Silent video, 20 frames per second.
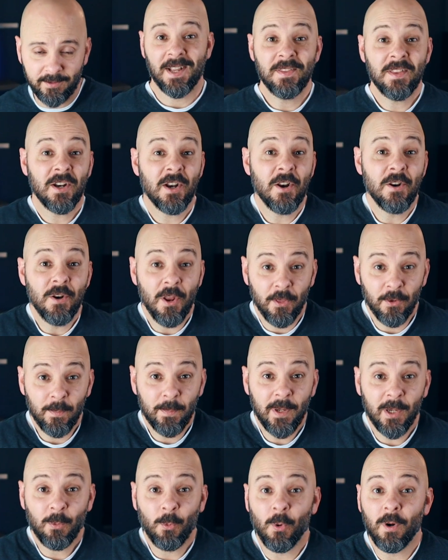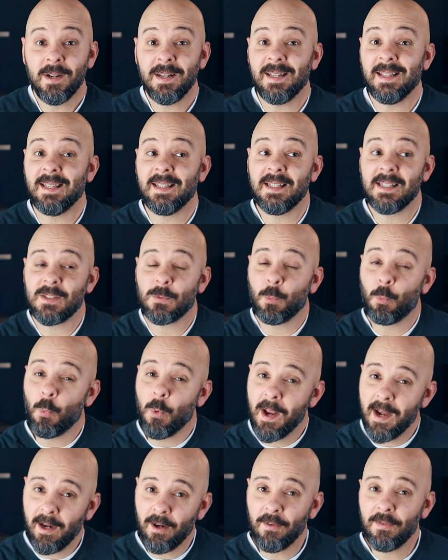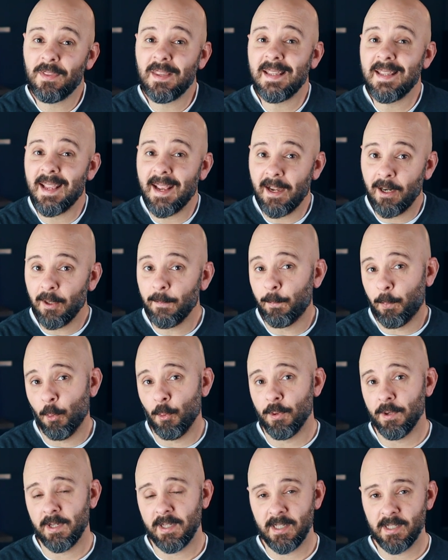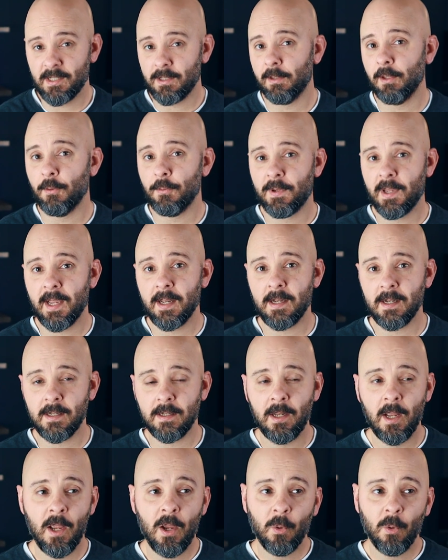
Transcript: And then another big one is where the airport is located.